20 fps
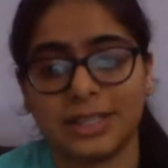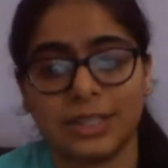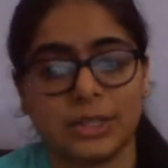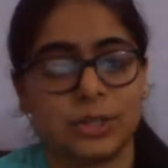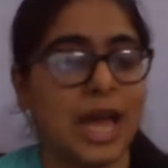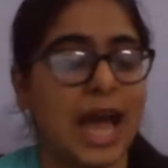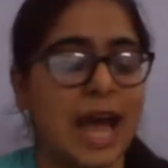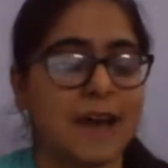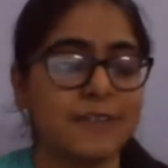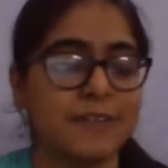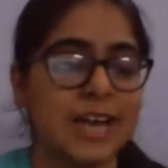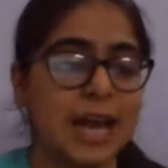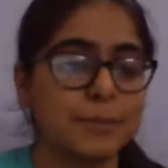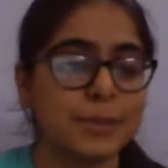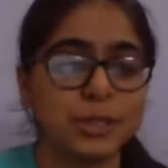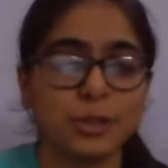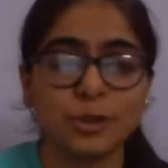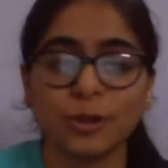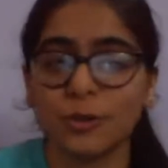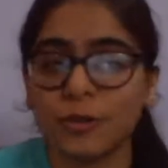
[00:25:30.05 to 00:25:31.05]
do you have an
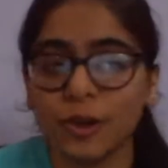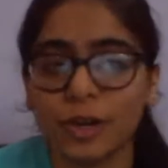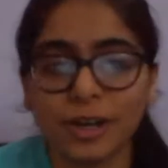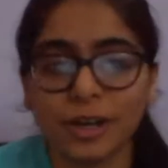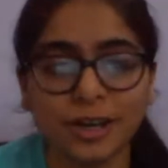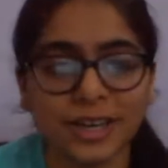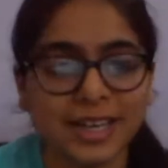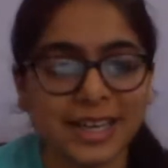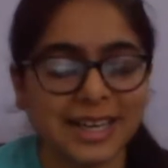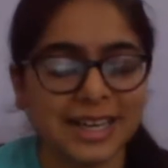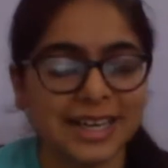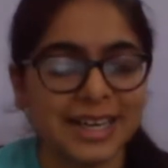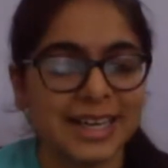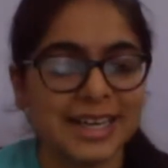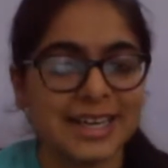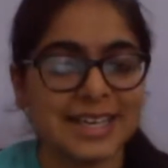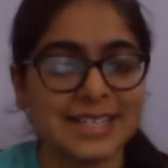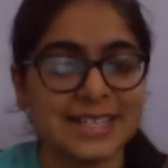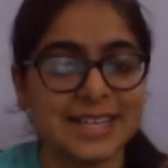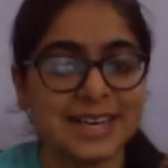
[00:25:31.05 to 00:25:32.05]
aptitude for learning,
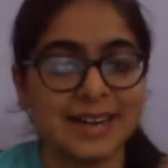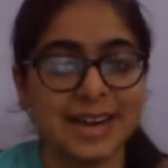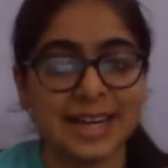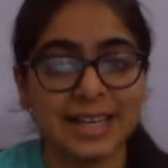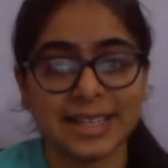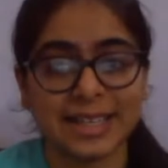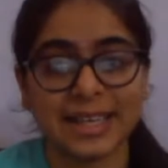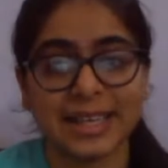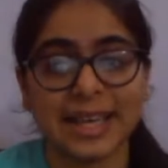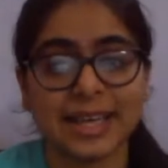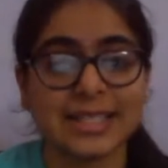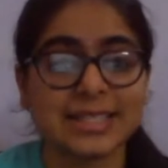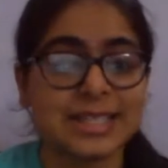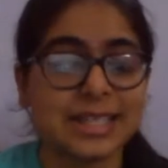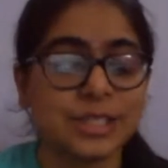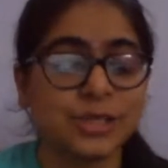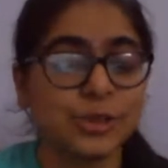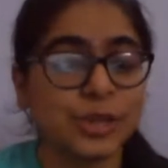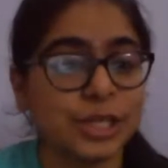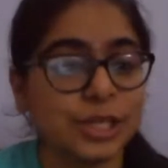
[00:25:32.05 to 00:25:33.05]
is there anything else
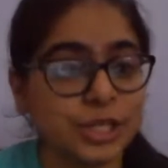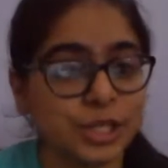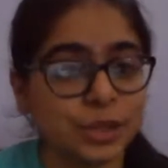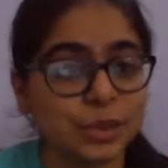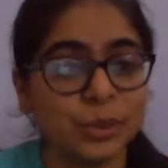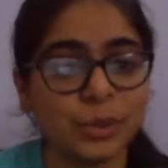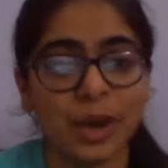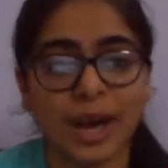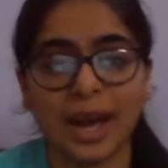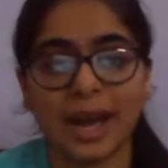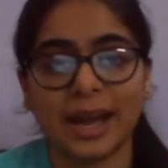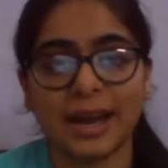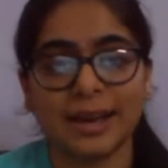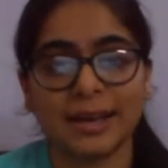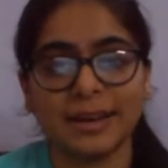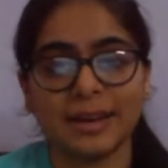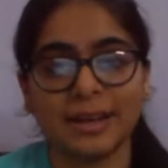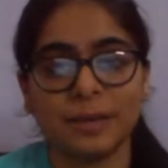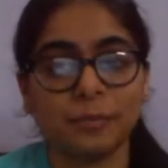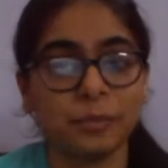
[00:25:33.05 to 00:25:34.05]
that you can do
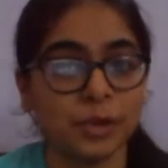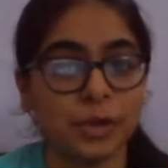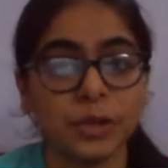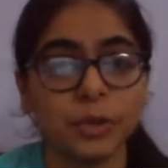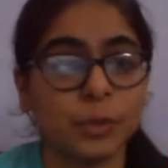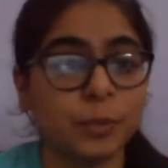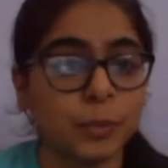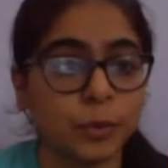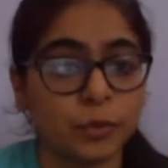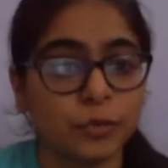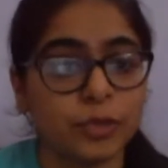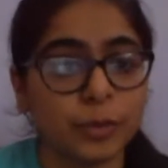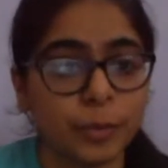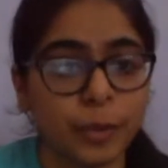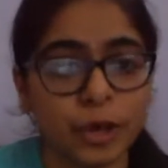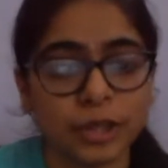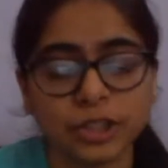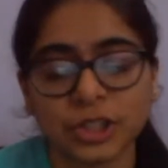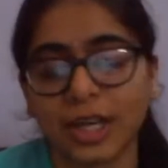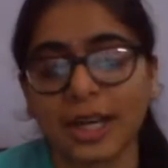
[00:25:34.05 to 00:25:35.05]
and to improve the
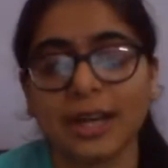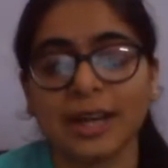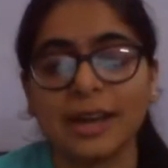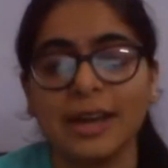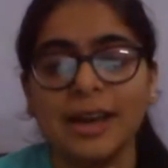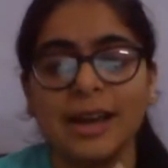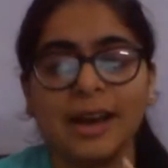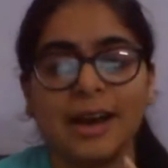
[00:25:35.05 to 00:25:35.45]
project?